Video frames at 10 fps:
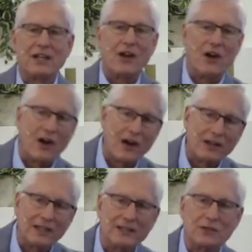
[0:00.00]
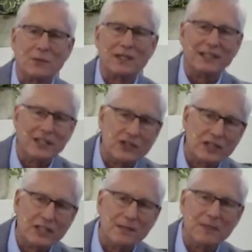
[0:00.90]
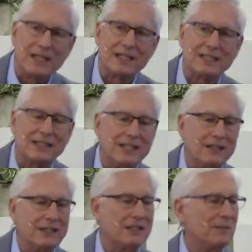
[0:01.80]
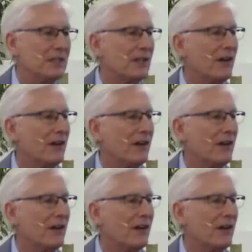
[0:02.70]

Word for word: a heartless religion because legalism is